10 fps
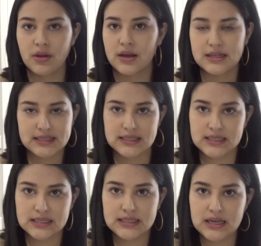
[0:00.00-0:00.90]

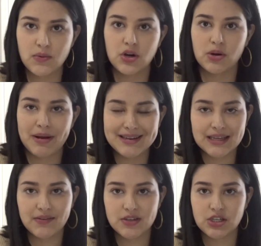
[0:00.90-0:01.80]
consistency when you're about to
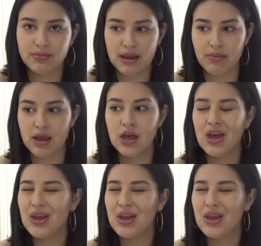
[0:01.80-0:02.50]
give it to your baby.